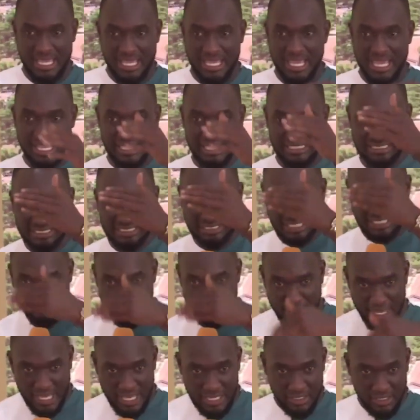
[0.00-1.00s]
she
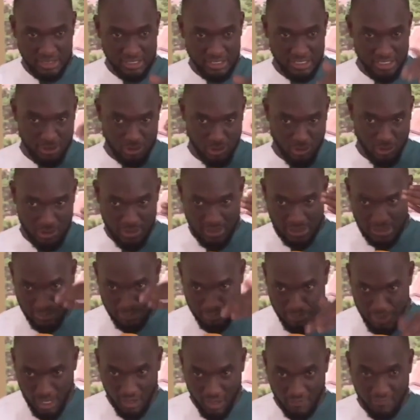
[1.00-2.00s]

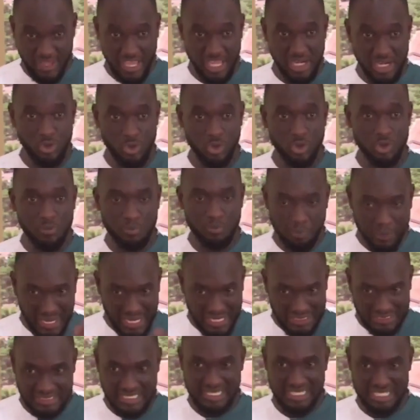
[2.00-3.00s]
paid off her loan plus
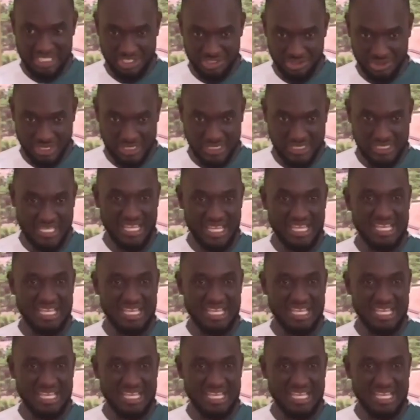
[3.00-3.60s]
the interest,